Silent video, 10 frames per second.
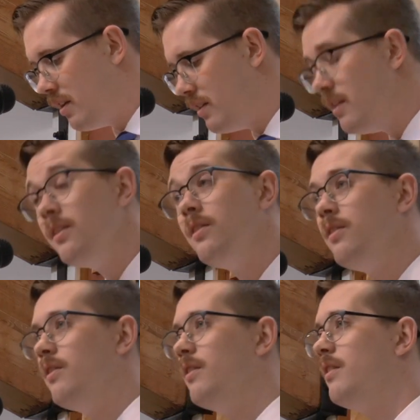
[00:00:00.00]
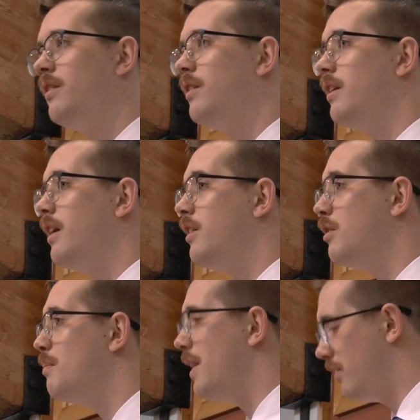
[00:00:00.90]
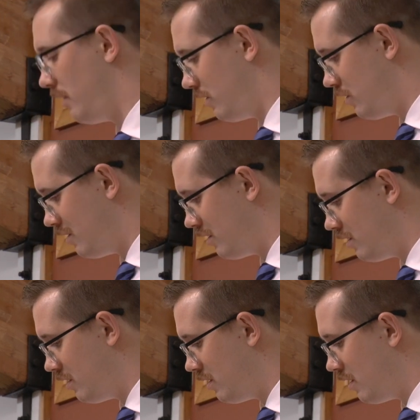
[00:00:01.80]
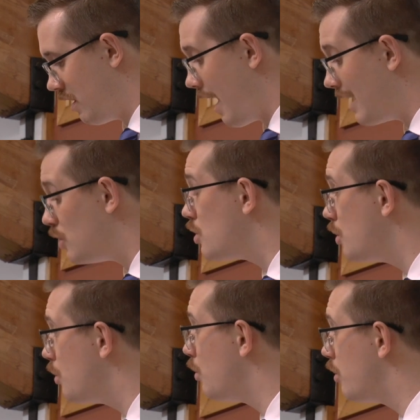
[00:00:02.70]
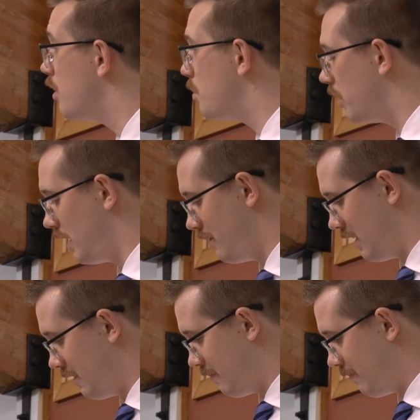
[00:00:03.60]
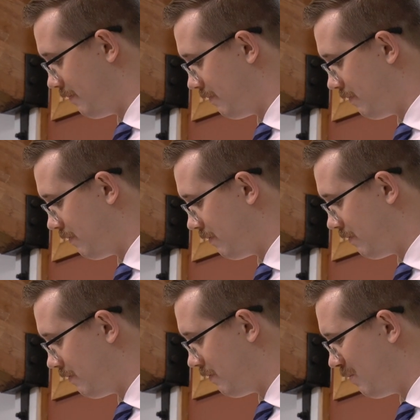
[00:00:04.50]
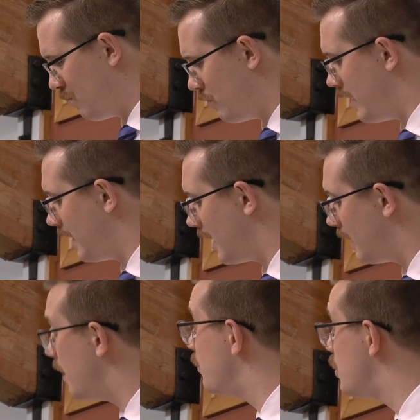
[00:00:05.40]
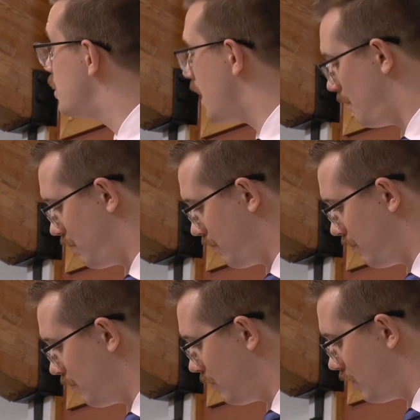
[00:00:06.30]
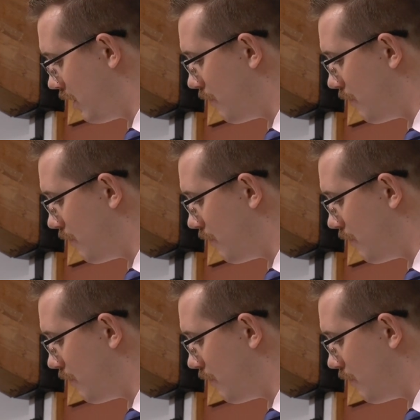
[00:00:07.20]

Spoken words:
This is a message I choose to believe in, letting it give shape to the